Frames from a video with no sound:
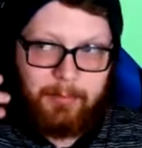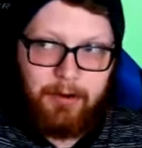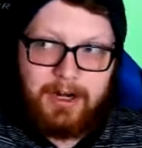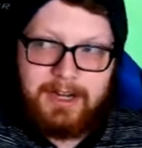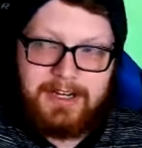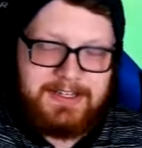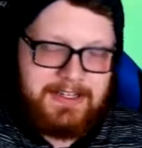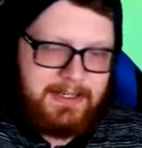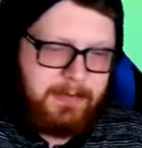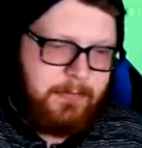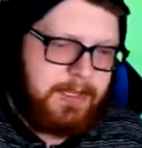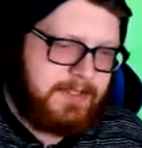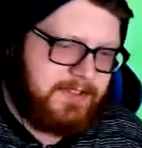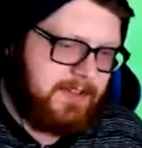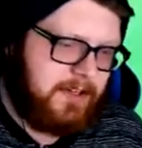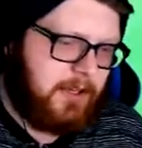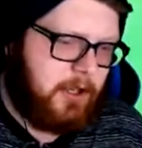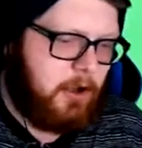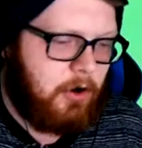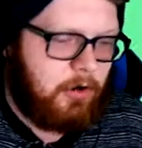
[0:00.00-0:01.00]
predicting me
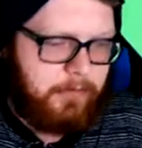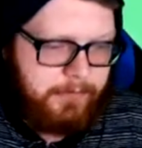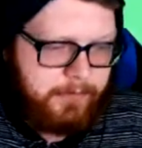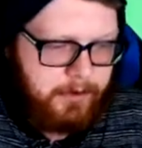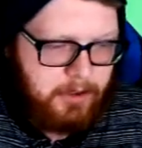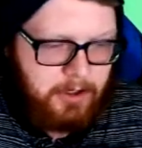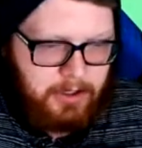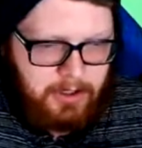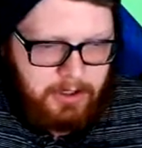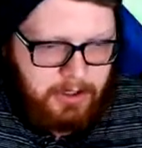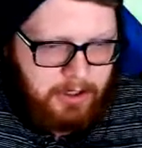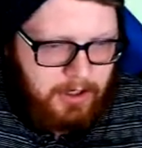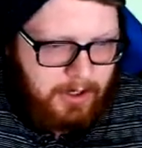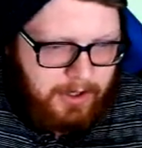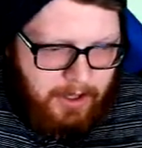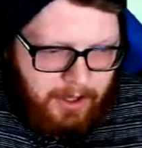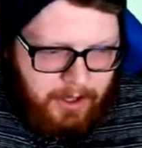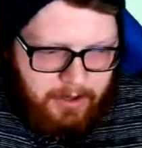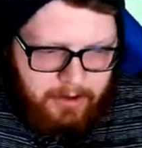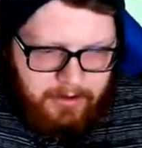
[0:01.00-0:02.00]
to go for
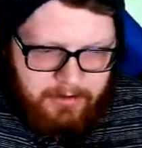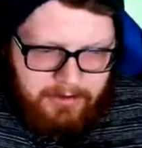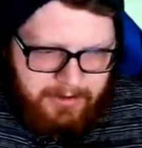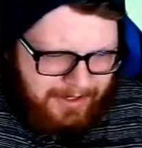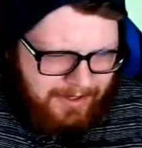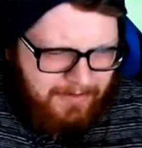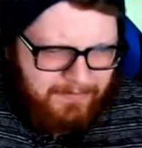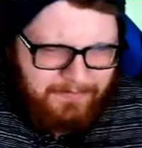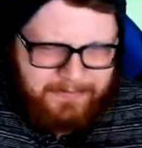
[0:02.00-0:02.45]
I